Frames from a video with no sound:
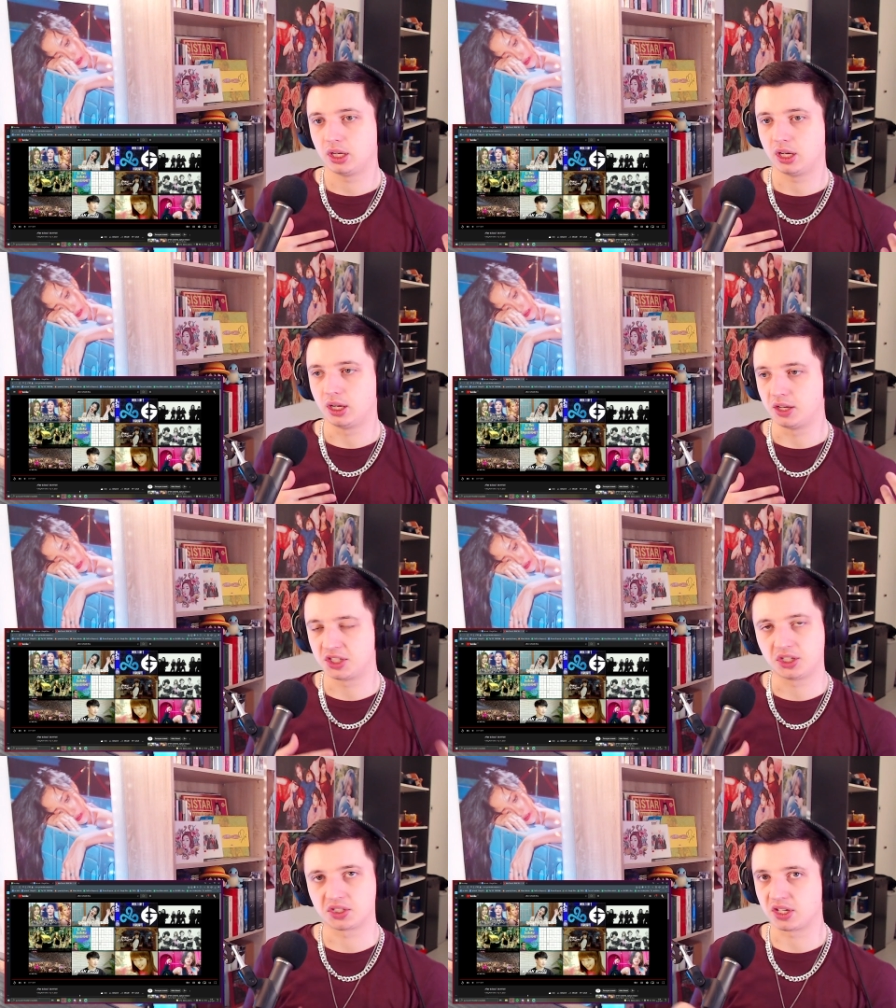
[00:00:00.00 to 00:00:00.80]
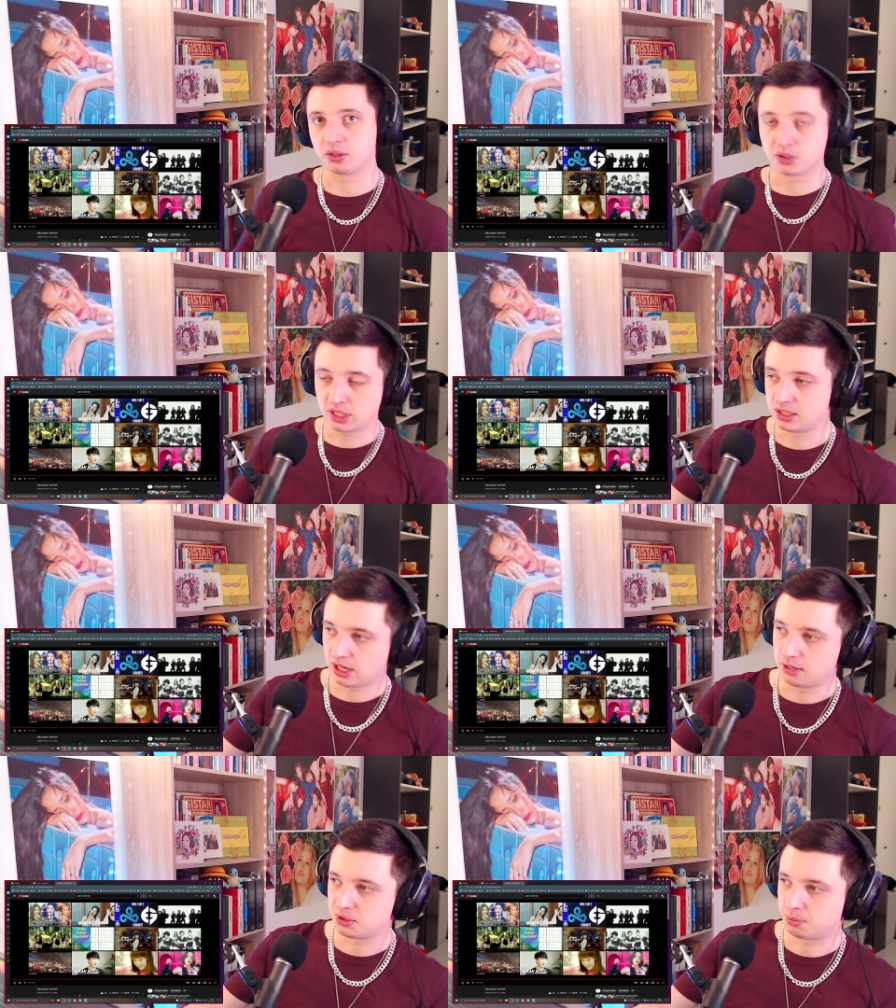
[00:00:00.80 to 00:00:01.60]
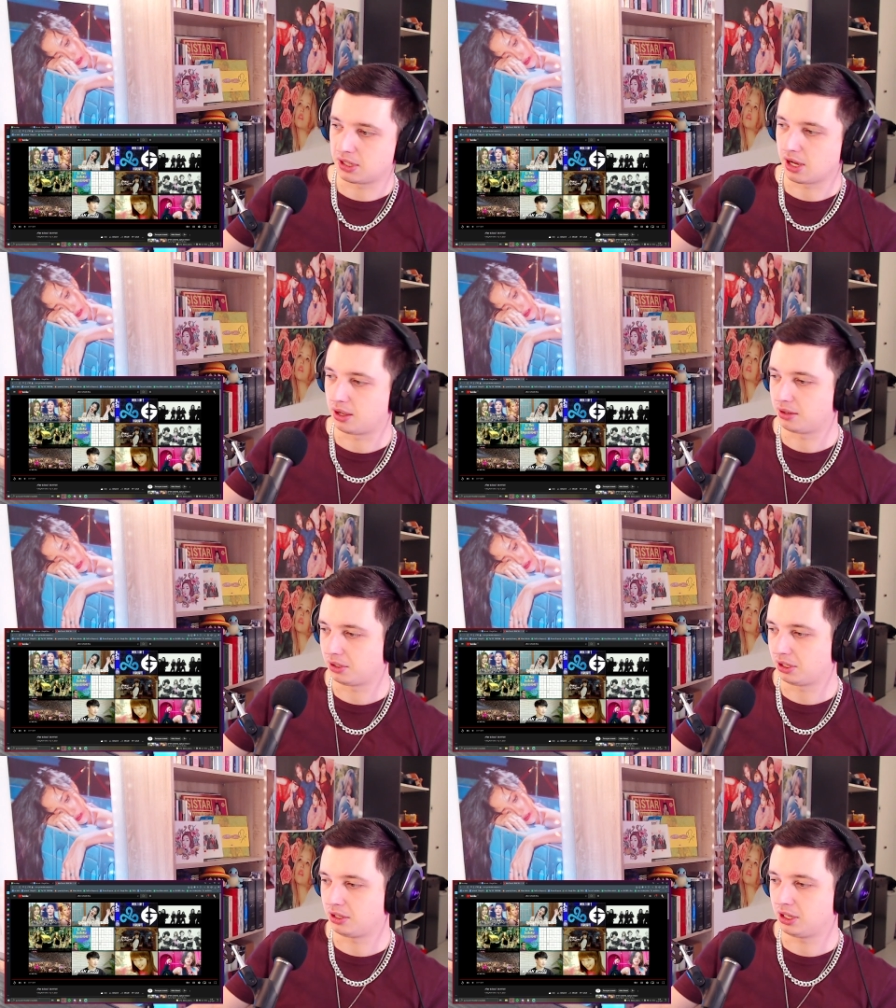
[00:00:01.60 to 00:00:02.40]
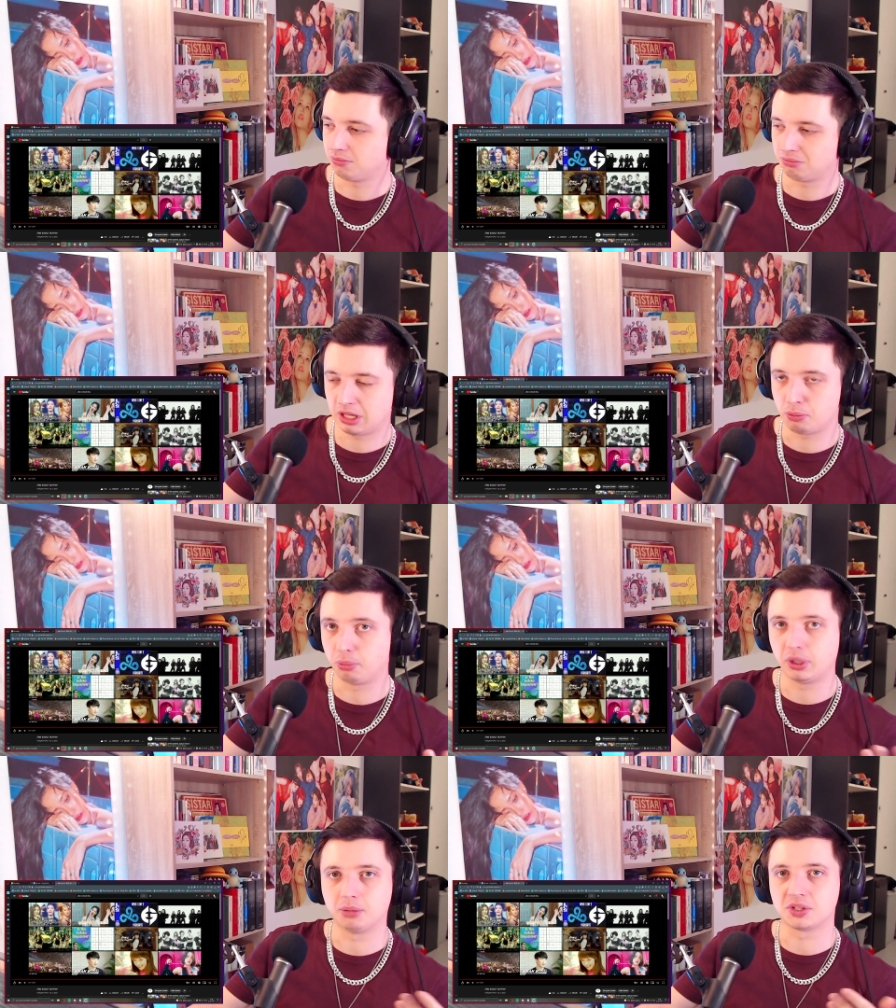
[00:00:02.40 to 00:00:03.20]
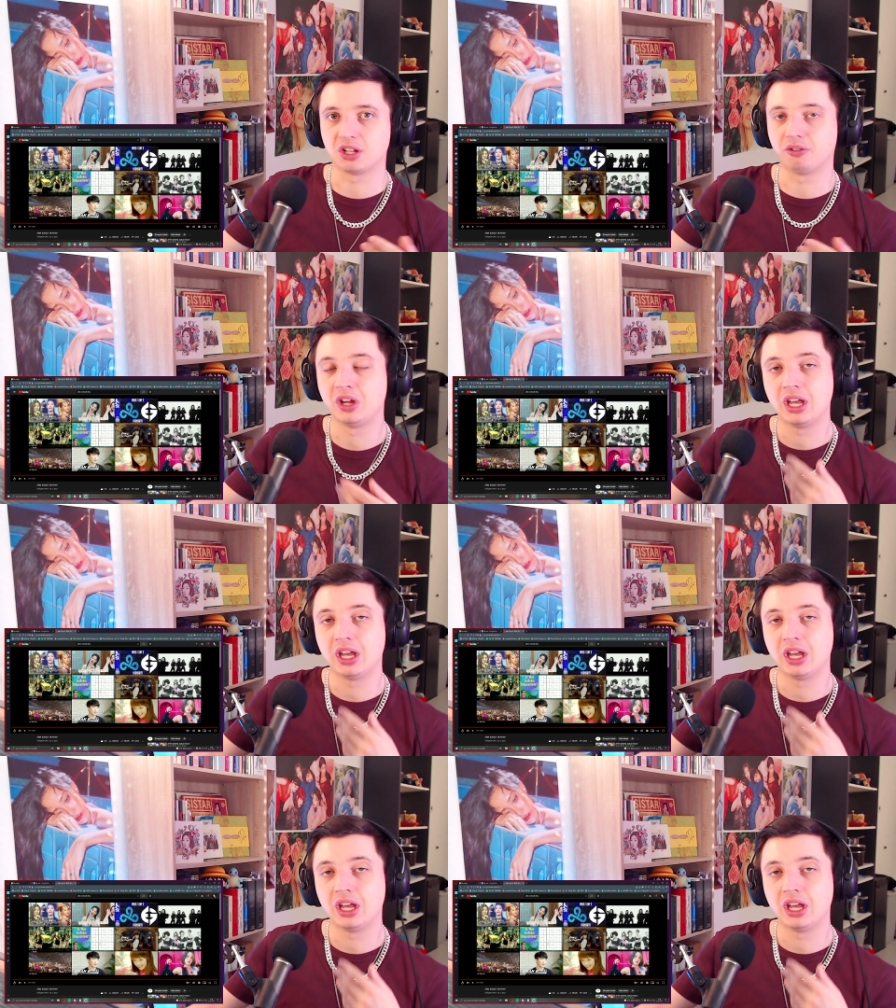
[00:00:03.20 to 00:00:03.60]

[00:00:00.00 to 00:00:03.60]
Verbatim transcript: Uh, I said this now 10 times, but yeah, yeah I keep repeating myself.